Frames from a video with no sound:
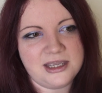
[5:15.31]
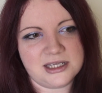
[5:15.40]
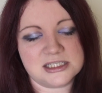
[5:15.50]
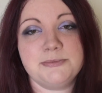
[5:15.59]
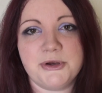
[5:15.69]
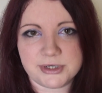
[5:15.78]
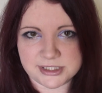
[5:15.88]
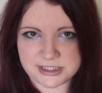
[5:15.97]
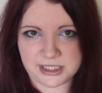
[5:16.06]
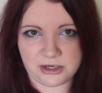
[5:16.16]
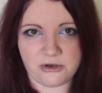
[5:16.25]

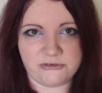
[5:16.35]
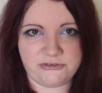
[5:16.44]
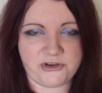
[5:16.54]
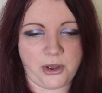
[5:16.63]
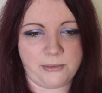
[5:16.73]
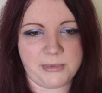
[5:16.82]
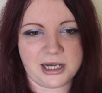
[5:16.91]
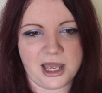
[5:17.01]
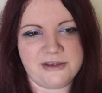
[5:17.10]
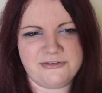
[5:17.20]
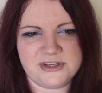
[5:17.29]
experiencing of
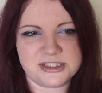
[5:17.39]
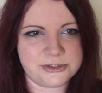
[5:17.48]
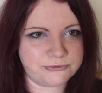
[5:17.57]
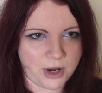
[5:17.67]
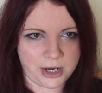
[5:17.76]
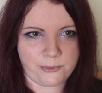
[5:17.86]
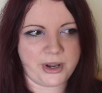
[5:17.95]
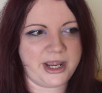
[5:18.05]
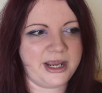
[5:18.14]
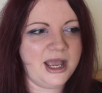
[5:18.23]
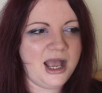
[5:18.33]
life is the right
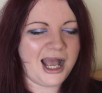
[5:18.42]
way,